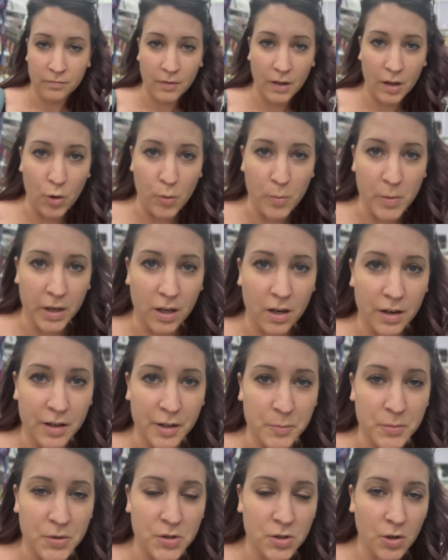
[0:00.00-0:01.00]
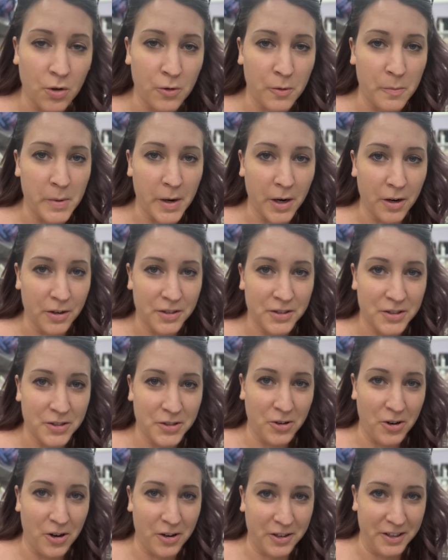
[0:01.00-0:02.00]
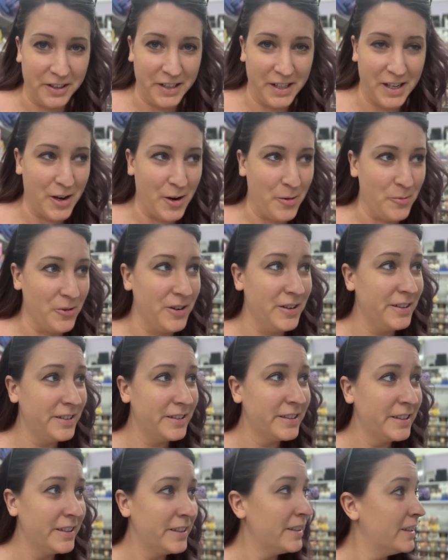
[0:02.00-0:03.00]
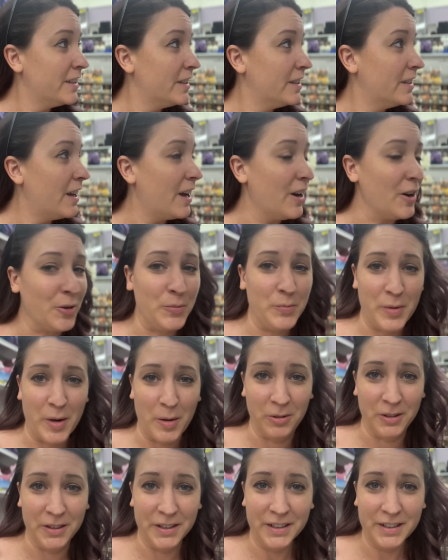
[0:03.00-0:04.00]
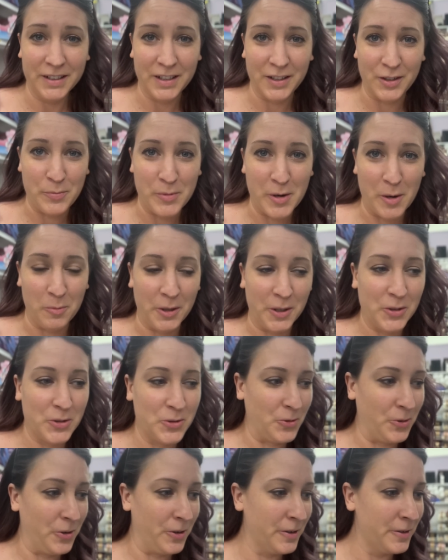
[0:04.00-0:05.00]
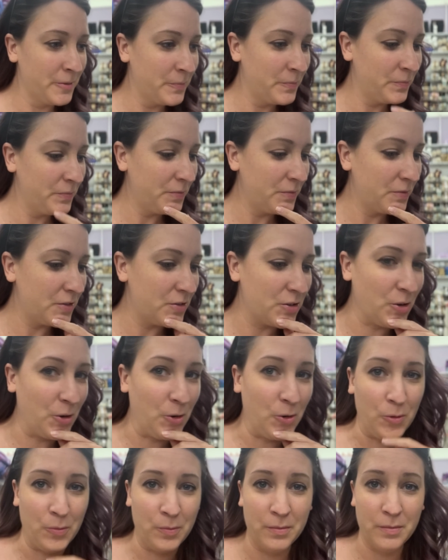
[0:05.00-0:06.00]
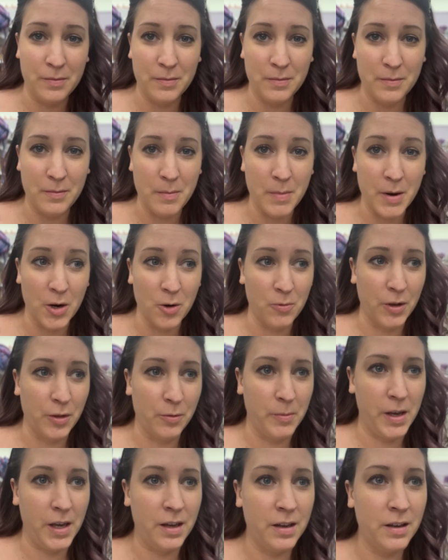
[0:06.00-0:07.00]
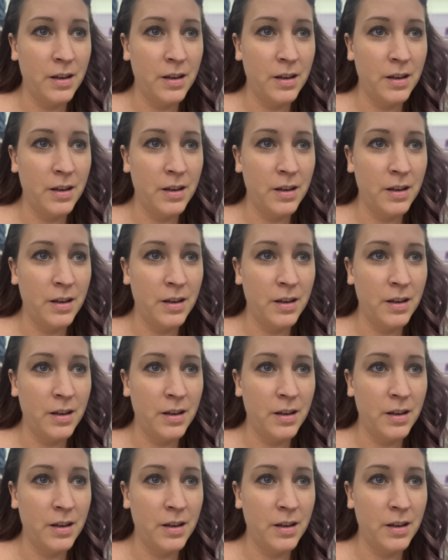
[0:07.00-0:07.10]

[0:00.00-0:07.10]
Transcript: Oh my god, I'm so embarrassed to talk on camera out in public, in a public store, so bear with me.